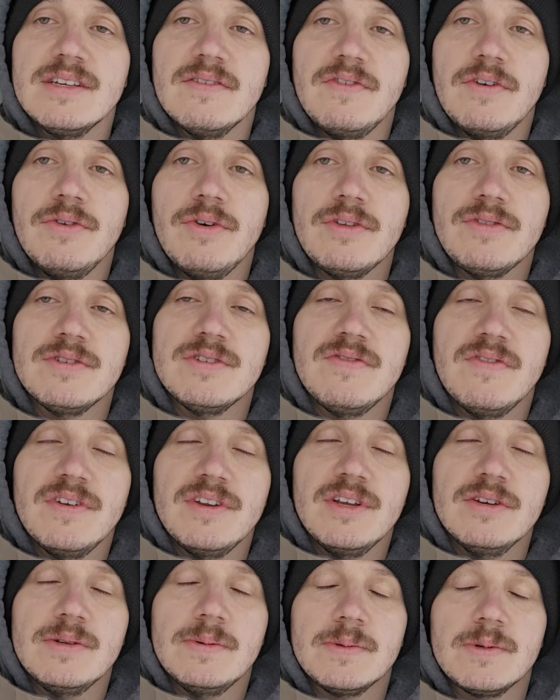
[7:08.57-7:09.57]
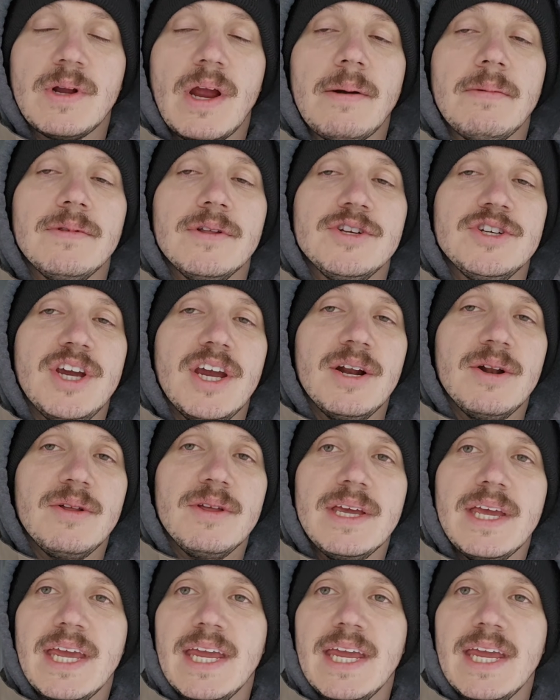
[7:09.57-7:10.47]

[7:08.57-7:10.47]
If you like this video, subscribe to the channel